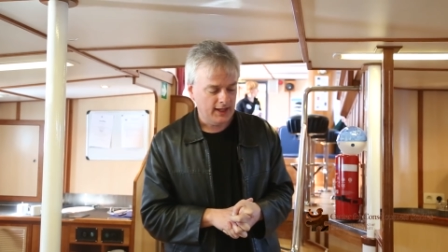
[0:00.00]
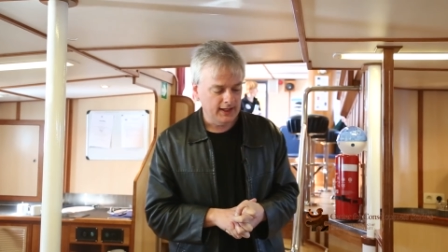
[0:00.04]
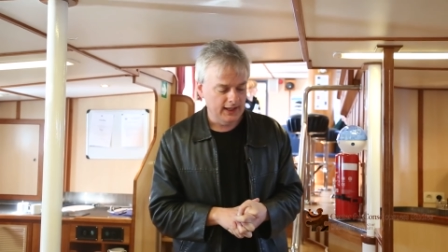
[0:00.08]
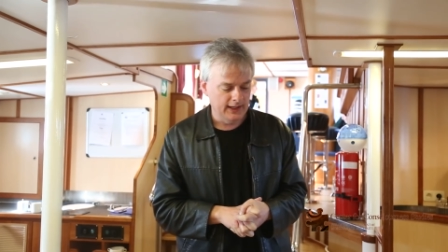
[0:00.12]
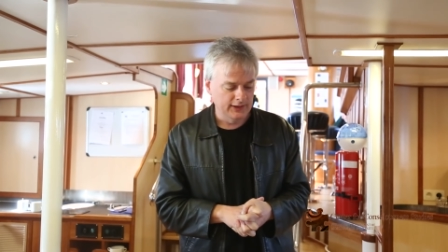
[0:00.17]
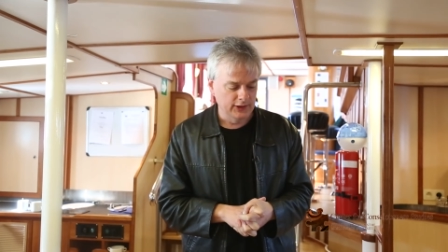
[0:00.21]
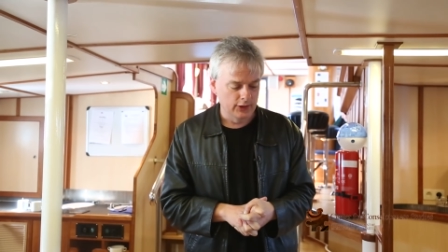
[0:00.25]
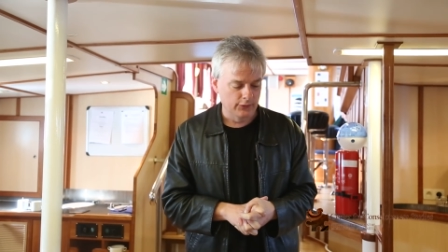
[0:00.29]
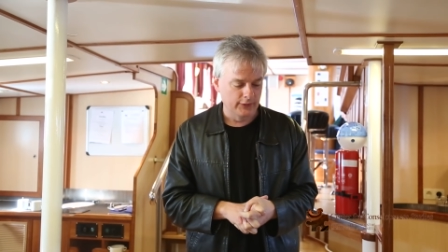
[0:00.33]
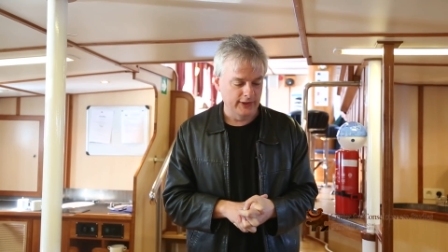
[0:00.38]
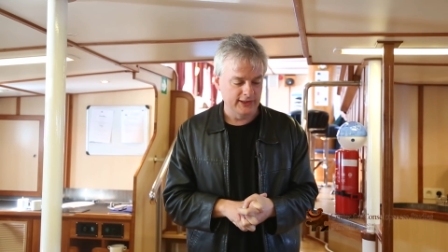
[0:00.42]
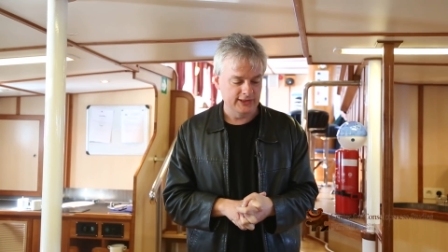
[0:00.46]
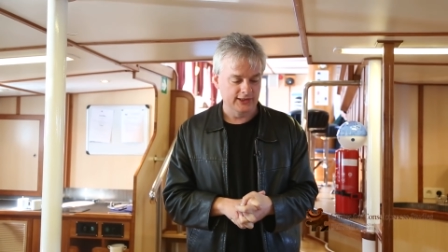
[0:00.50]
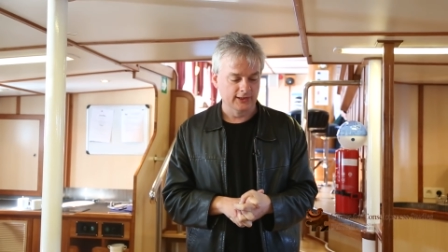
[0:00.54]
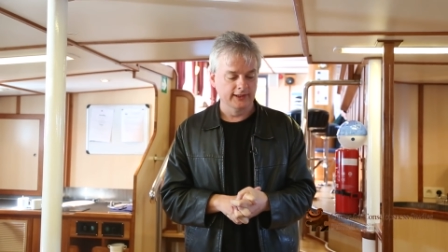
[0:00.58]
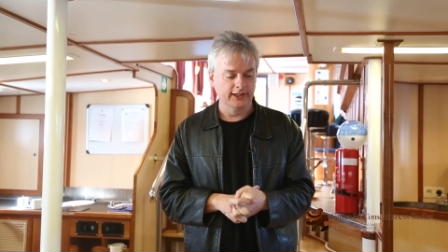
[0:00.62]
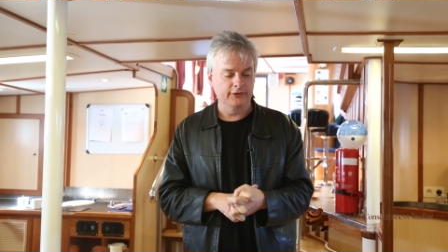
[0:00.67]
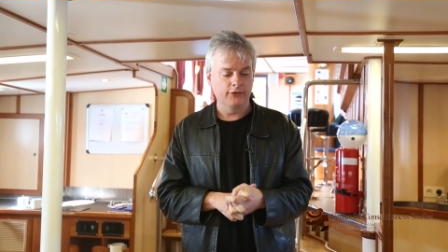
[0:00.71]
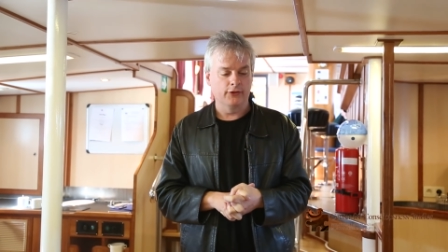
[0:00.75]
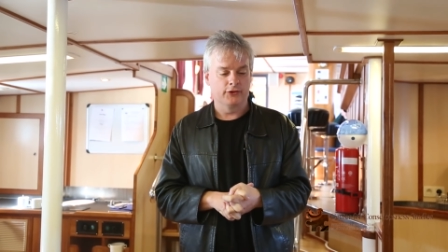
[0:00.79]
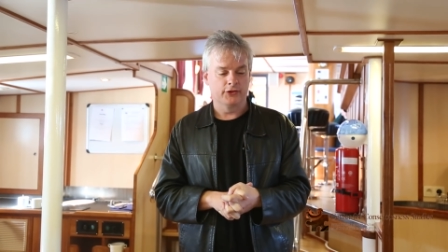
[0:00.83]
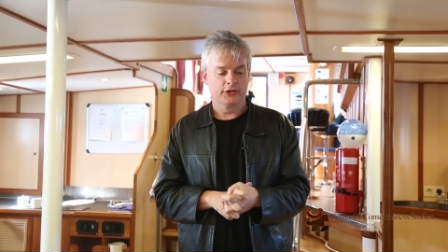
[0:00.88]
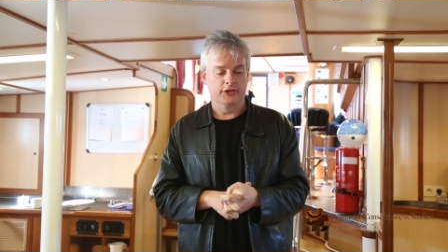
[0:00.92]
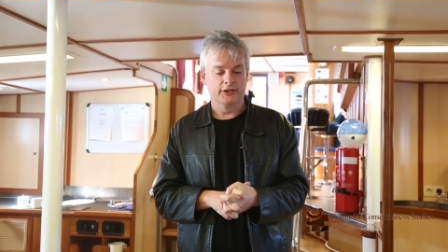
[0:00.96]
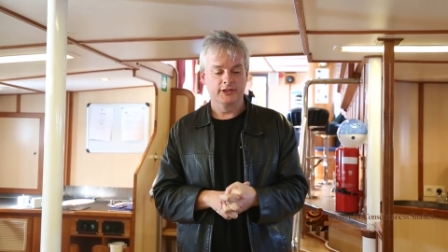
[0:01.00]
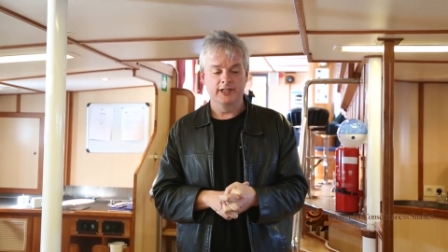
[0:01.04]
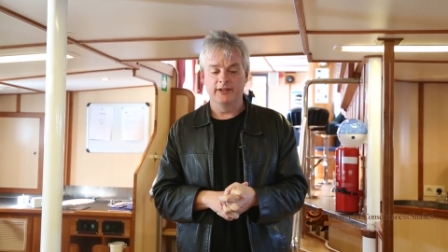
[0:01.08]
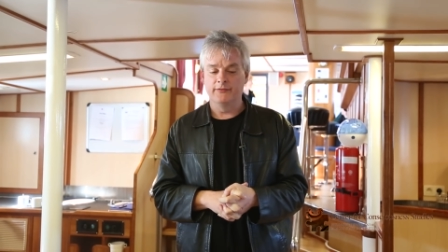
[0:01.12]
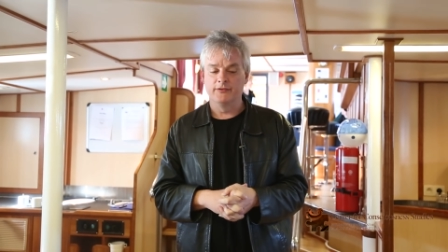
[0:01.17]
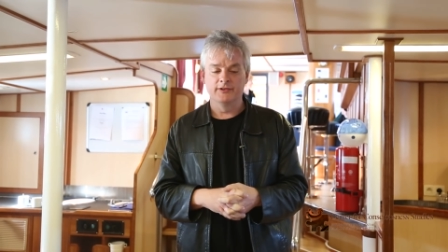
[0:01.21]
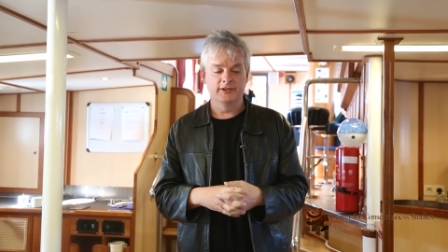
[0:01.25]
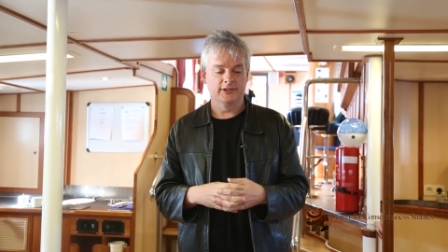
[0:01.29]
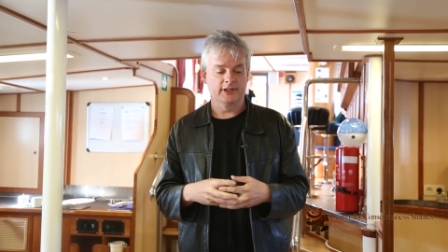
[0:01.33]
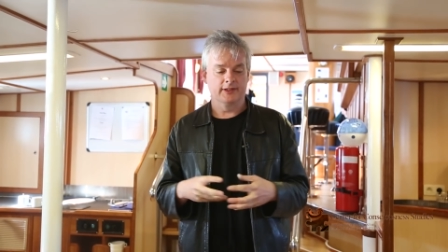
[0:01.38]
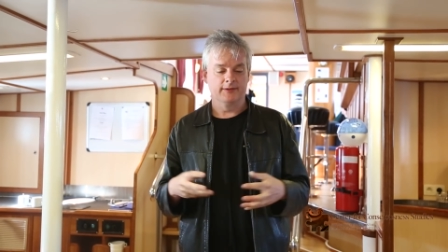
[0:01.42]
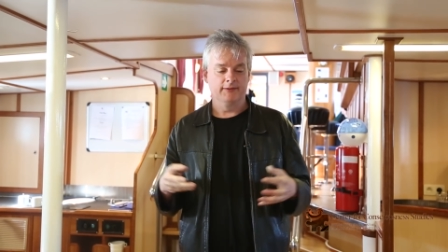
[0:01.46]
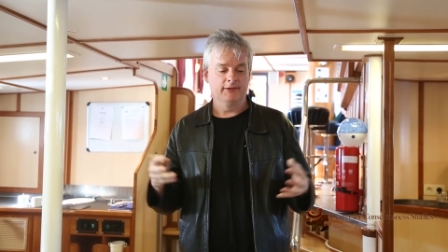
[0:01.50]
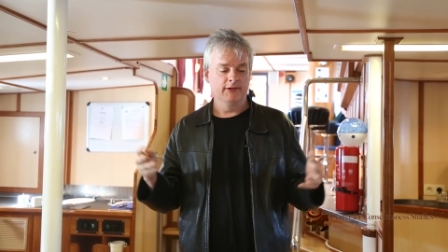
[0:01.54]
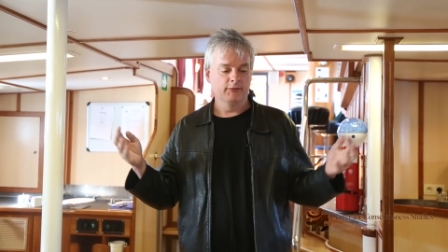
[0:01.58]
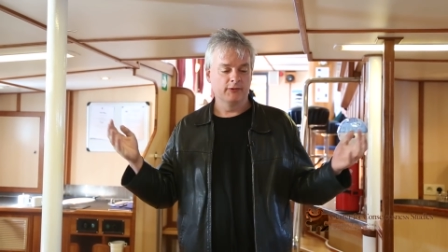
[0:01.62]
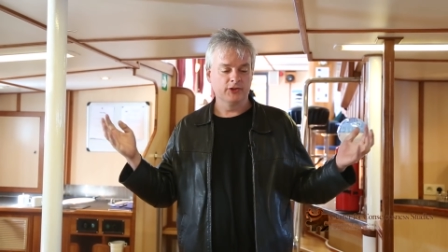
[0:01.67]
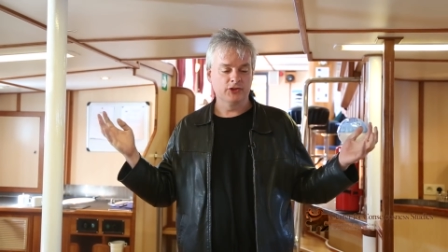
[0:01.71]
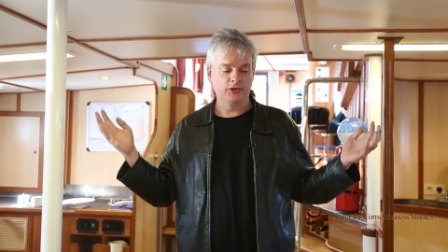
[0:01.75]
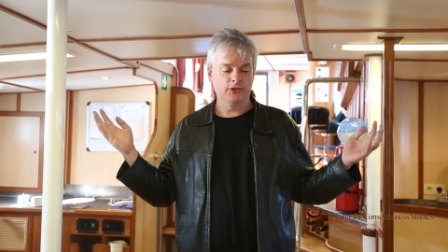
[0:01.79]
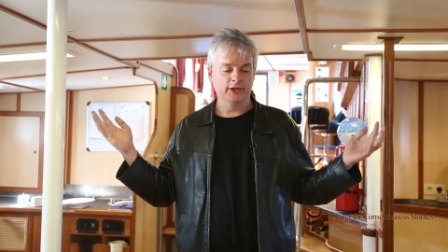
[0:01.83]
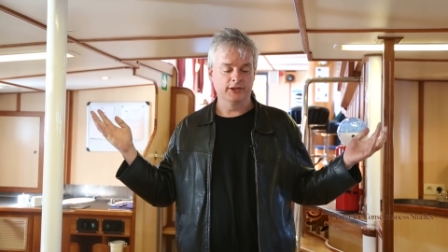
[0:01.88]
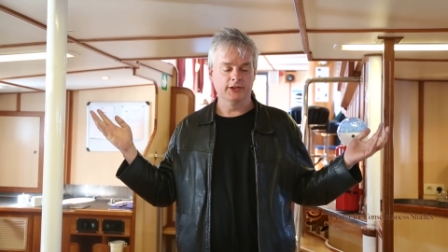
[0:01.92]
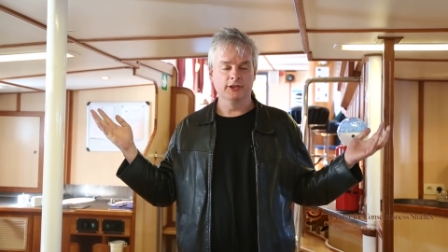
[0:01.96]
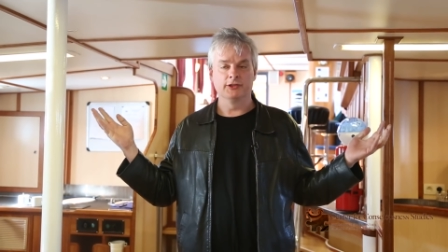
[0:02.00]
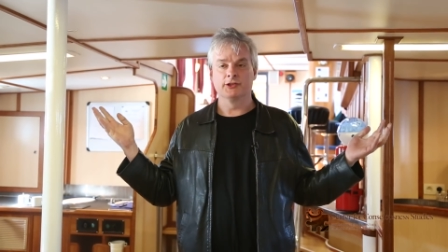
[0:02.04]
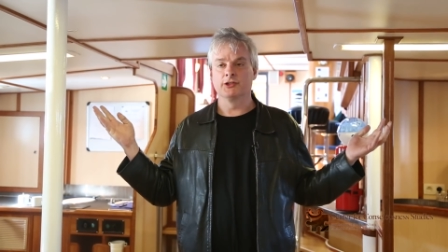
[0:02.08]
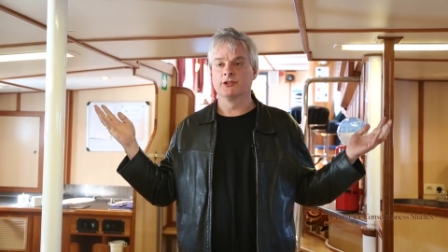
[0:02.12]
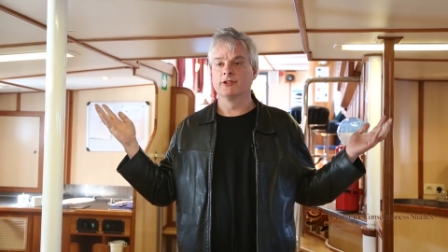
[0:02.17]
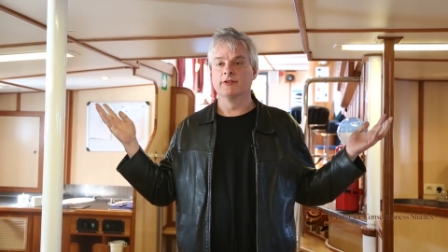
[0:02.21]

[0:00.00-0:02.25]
in the recent literature. Even to restrict it to